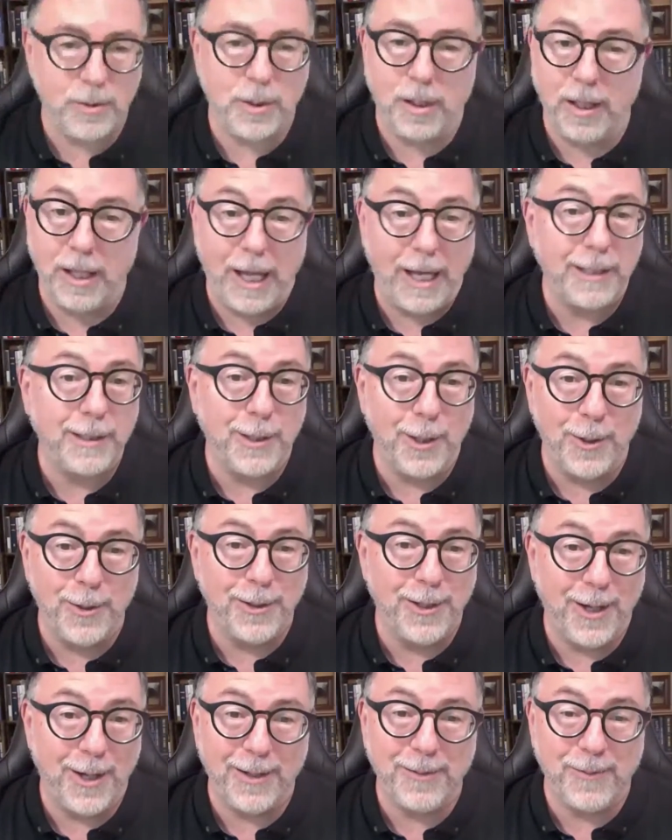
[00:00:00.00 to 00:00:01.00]
a lot
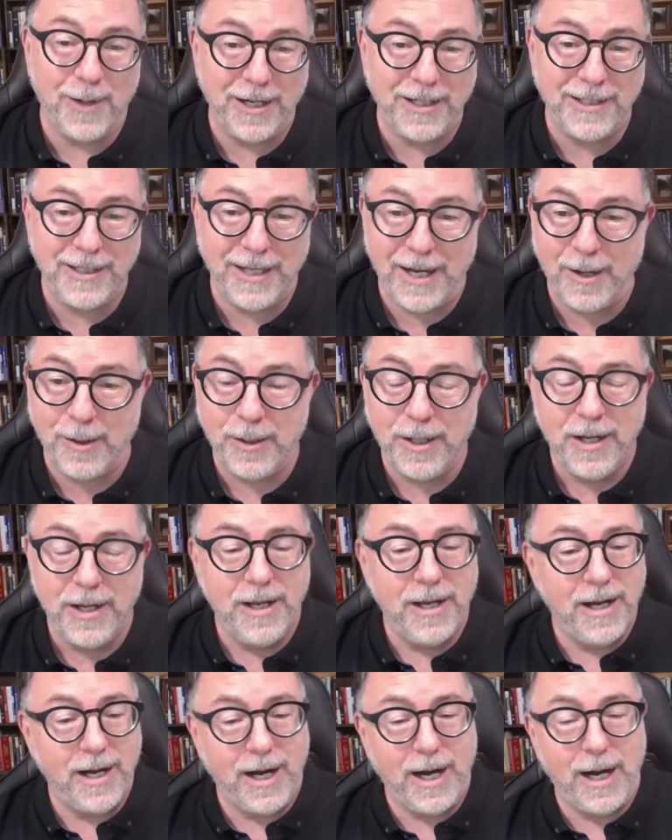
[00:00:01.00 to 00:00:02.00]
going on right now,
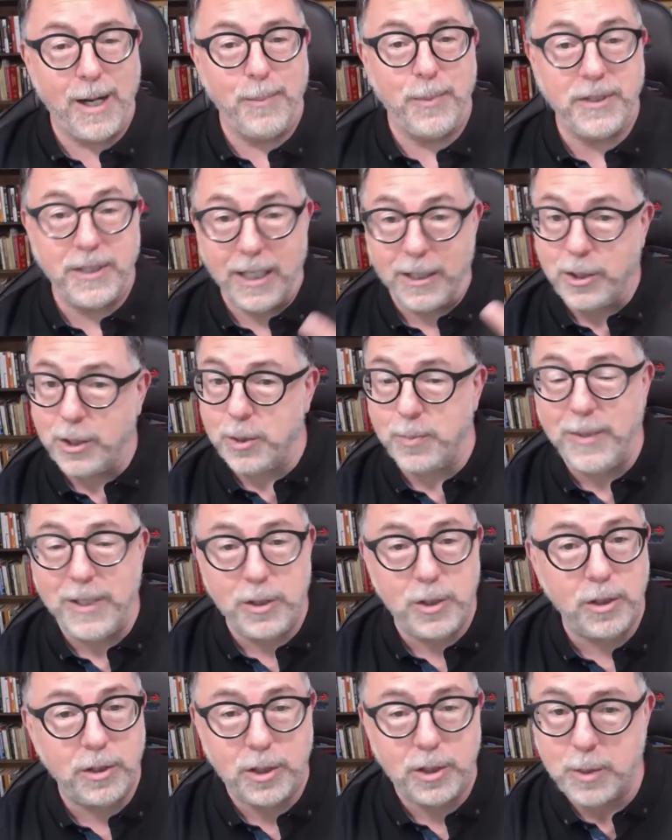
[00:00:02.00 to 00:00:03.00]
uh, but that just
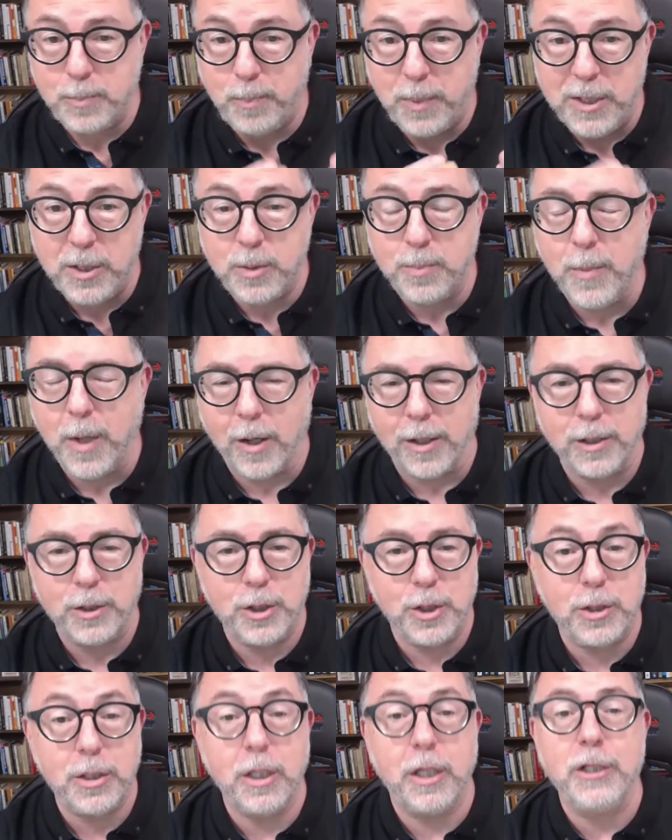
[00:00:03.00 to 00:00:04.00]
means you just be smart.
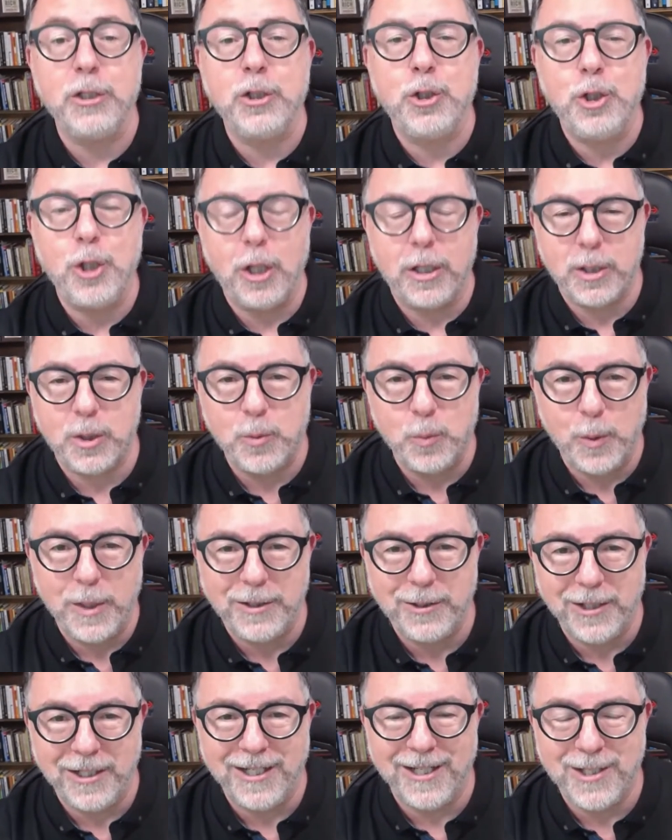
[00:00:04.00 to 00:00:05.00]
Just adjust
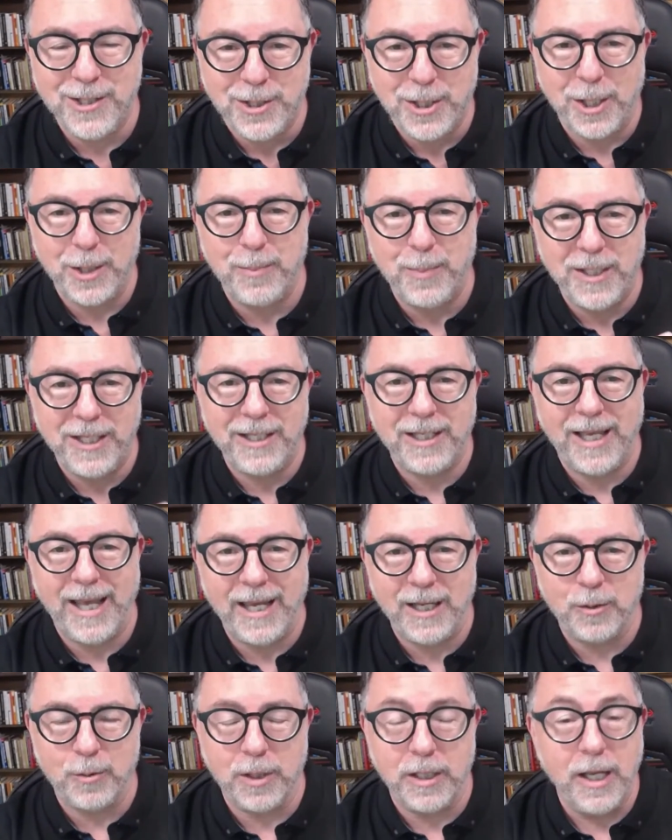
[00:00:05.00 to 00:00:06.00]
with it instead of being
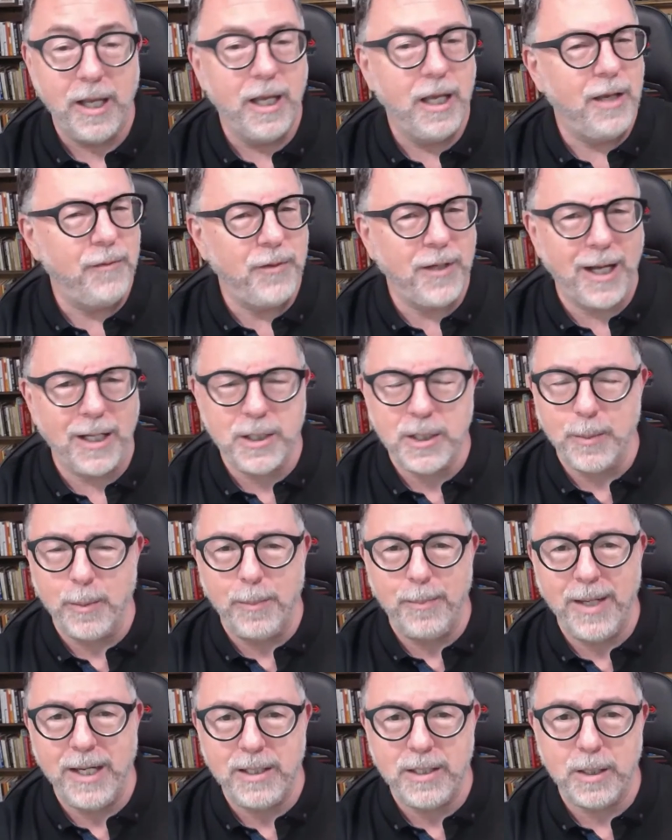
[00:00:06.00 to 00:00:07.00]
angry. If you got some
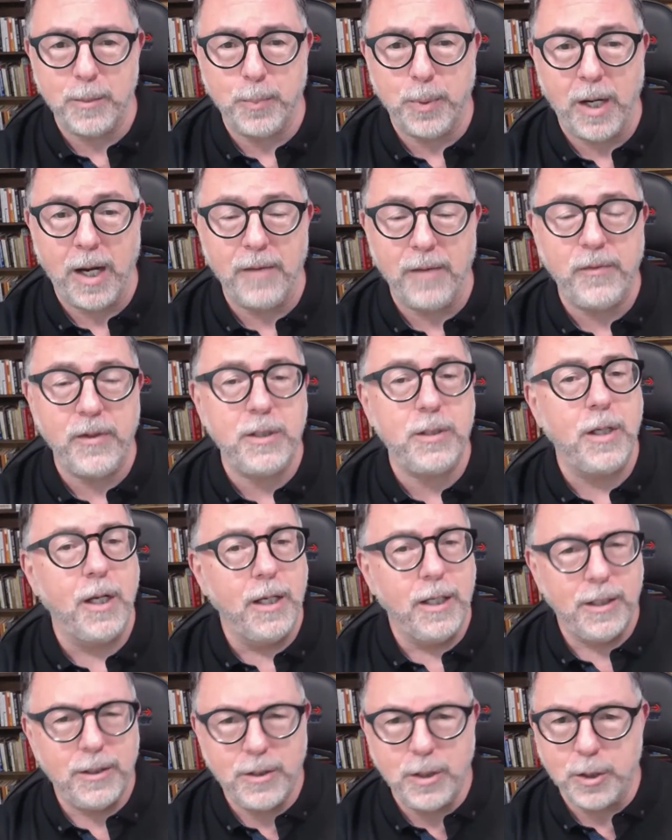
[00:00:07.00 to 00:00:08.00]
amazing profits,
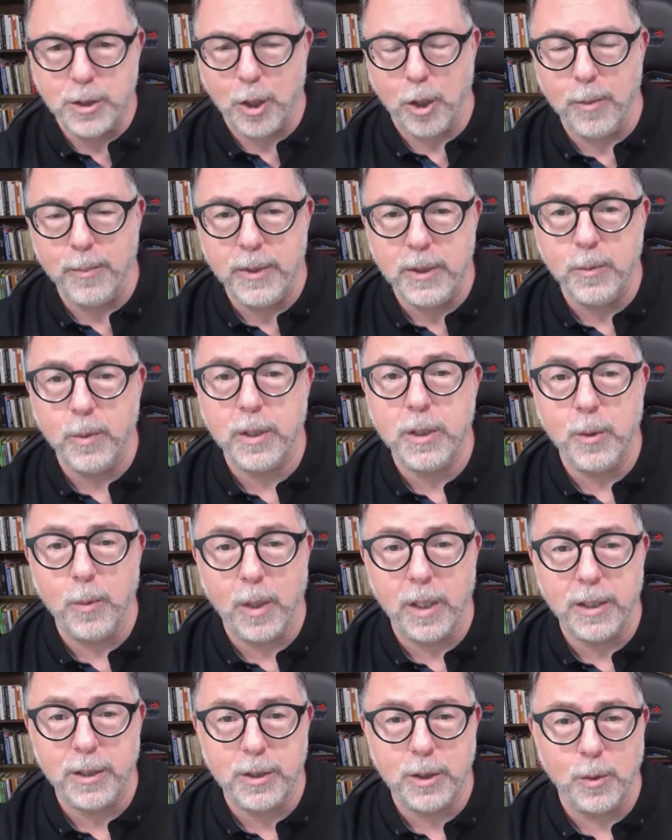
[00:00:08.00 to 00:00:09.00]
determine what you
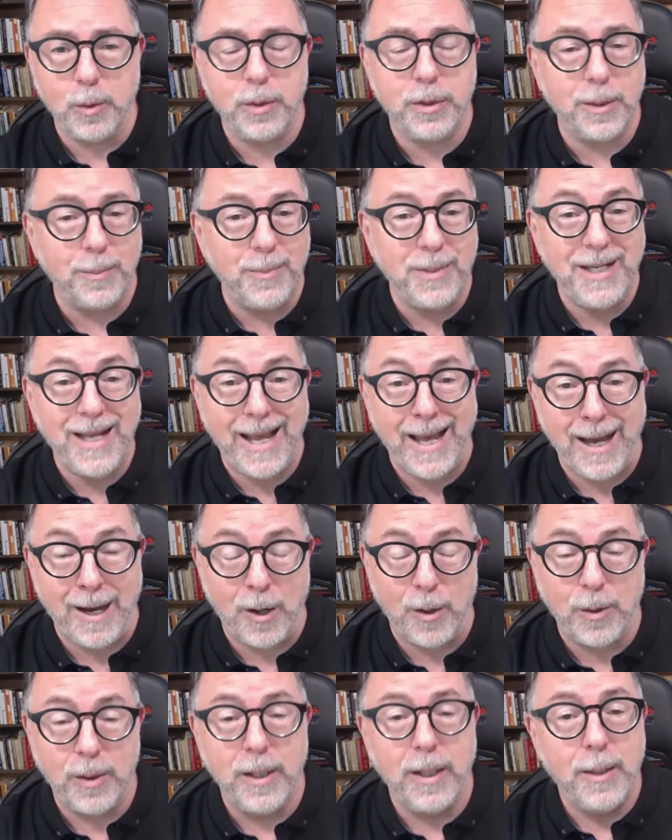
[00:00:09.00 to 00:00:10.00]
want to do with them
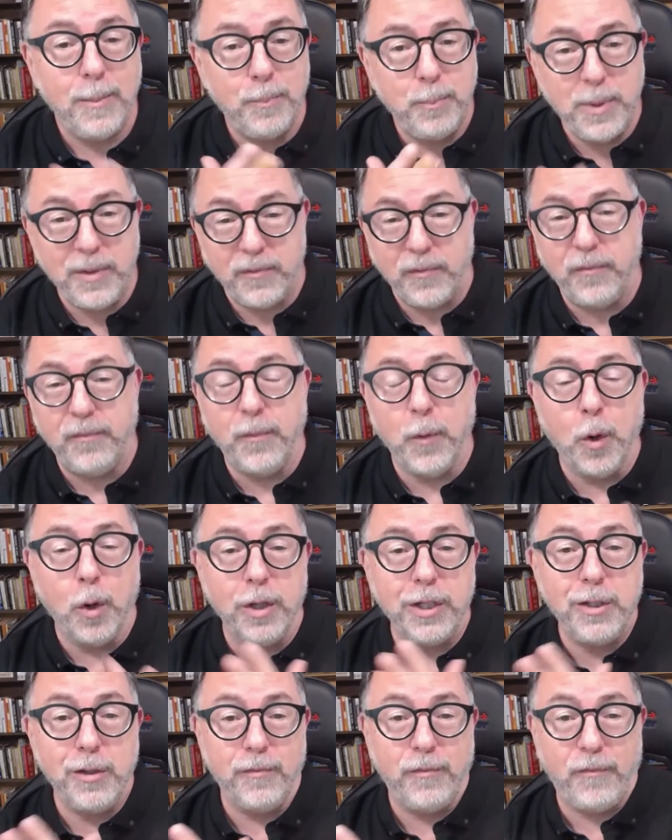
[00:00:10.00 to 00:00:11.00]
now before
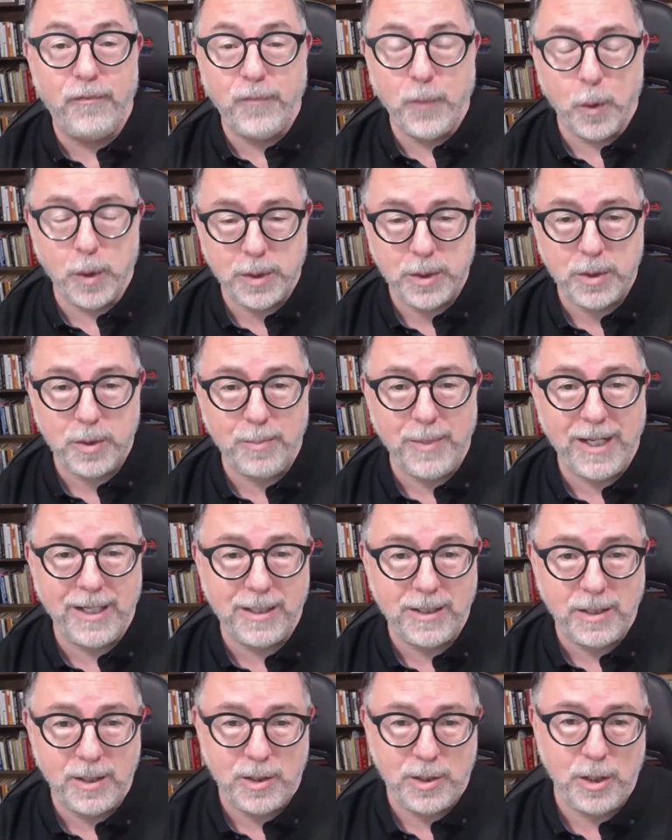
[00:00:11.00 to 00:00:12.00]
you're forced to make
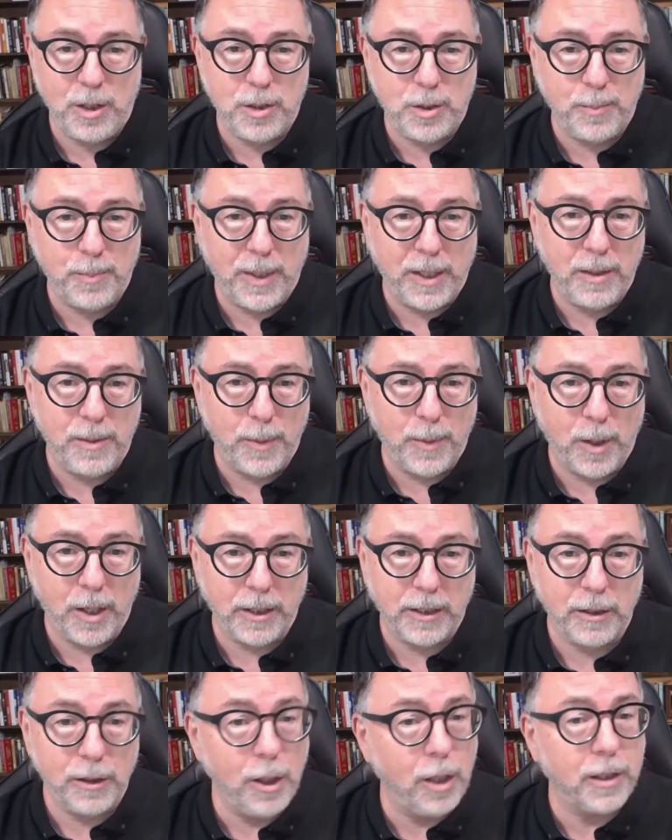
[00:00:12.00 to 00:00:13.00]
a decision by the
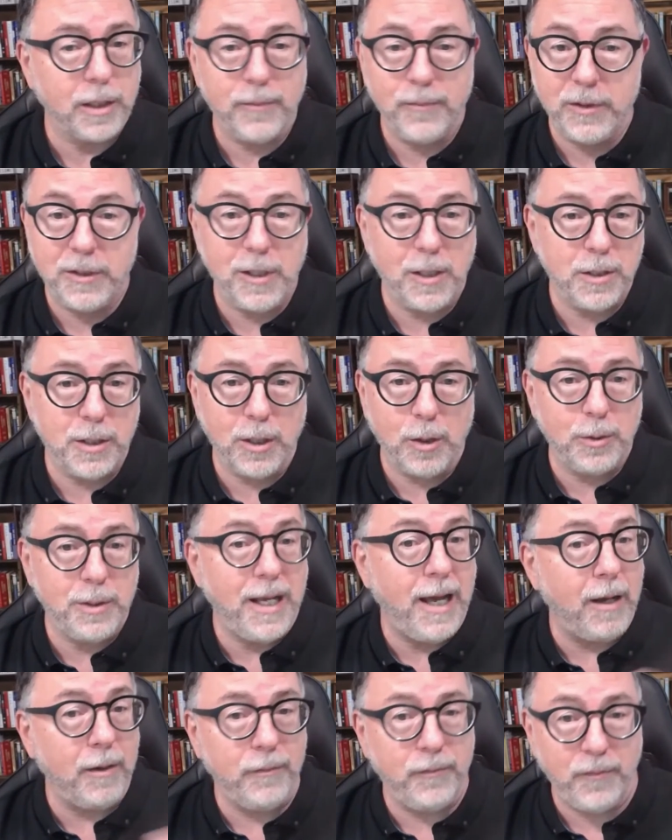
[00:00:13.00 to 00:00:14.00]
market. Look, if it doesn't go
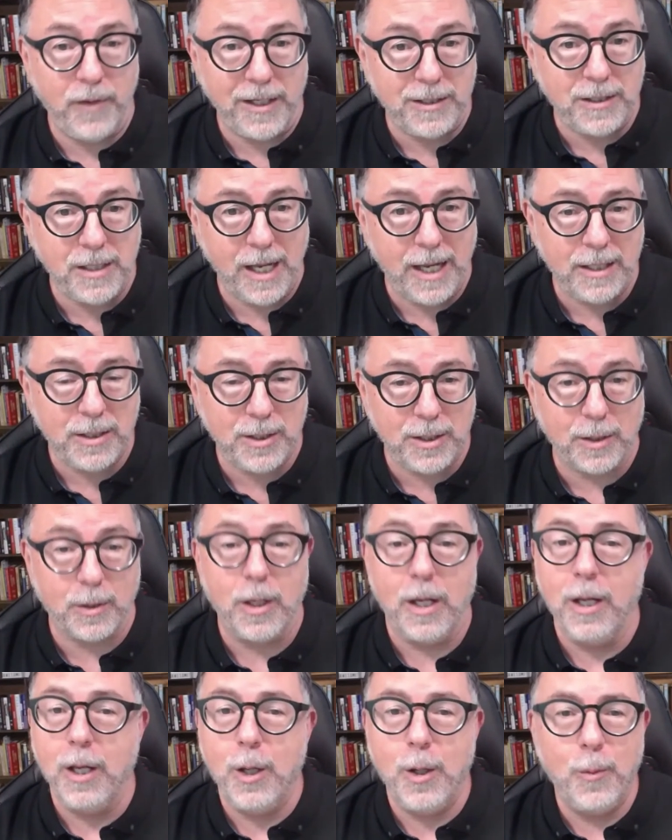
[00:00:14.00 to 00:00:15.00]
down, fantastic.
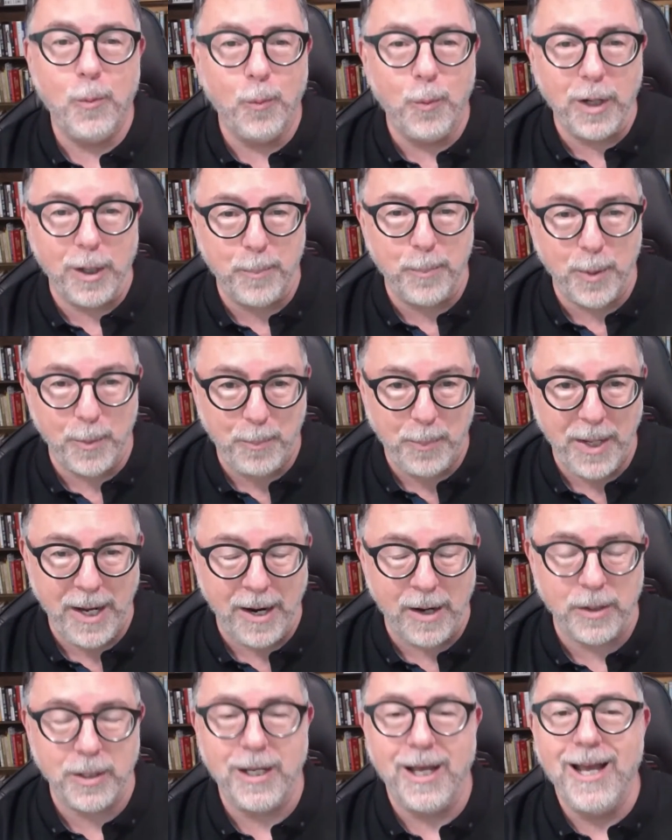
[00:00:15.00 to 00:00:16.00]
We're
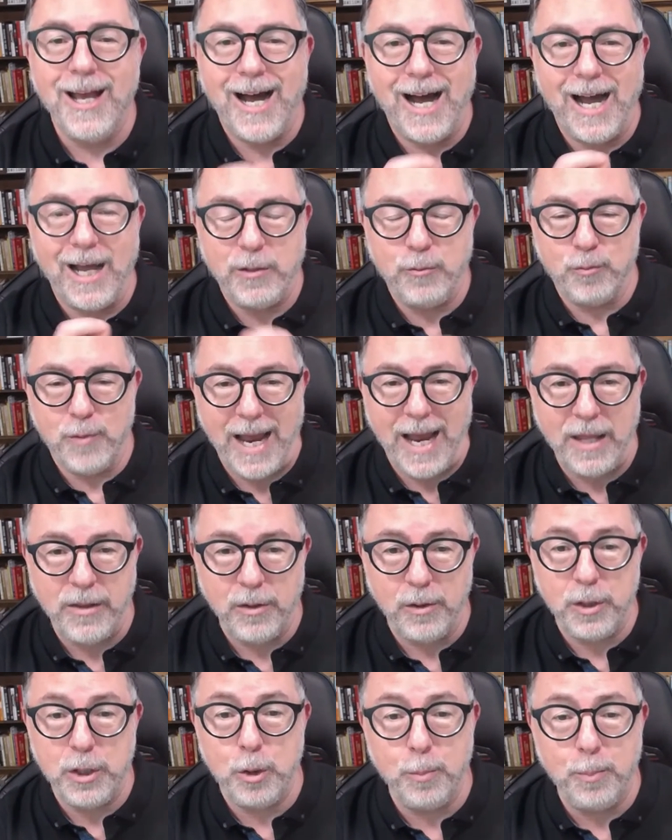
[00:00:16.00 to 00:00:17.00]
prepared. I'd
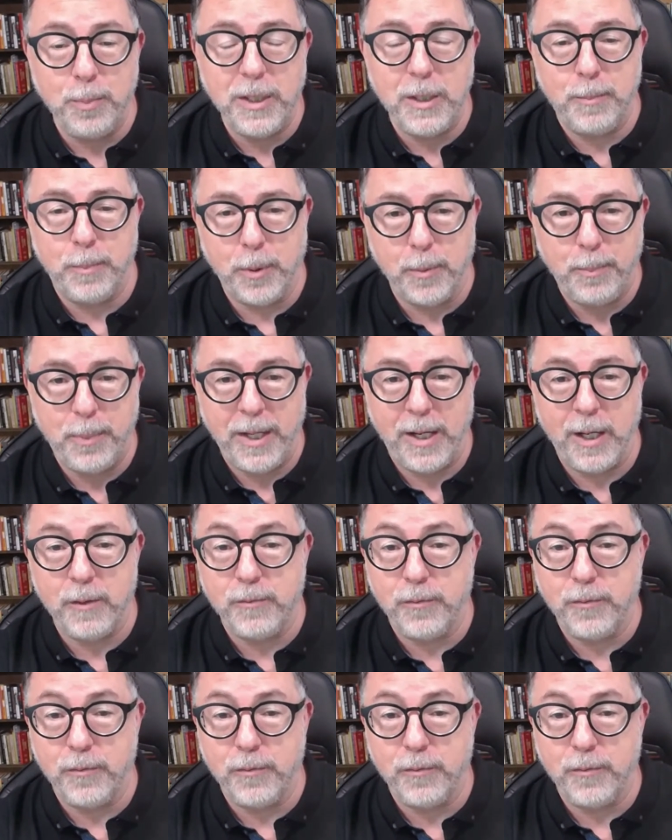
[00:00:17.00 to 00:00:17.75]
rather you be prepared